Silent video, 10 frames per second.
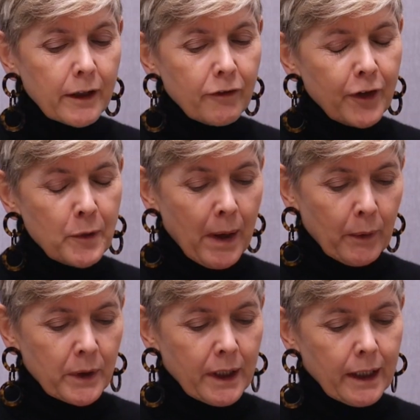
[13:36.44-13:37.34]
of feedback
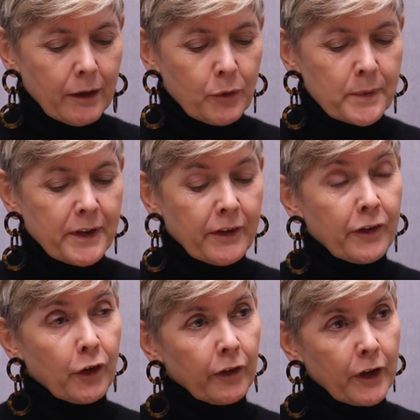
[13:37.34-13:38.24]
were you getting from
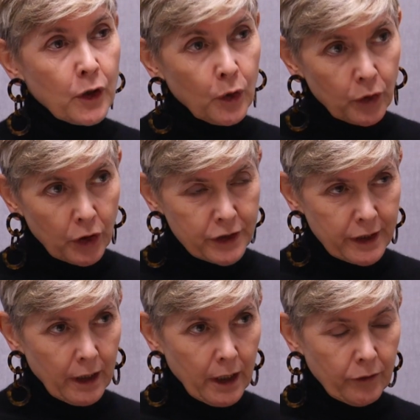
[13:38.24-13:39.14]
citizens? Because I know that you
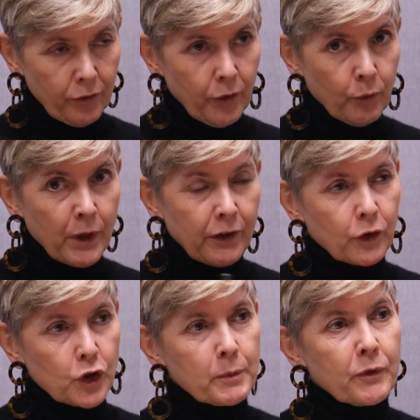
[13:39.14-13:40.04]
did a lot of
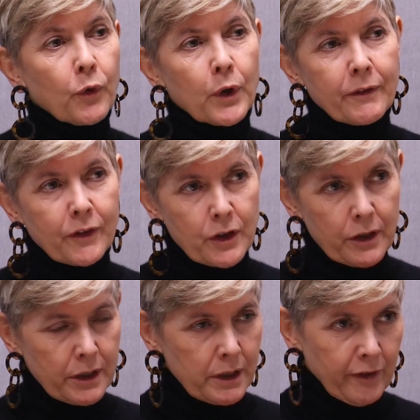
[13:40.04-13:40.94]
research before you even
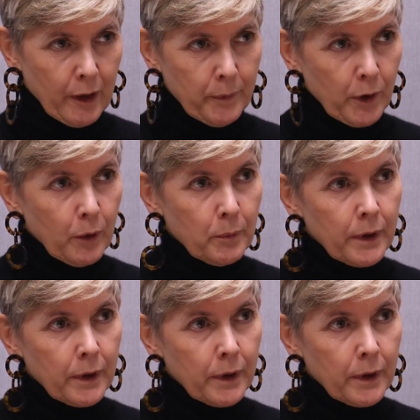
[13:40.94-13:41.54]
started to develop the hub.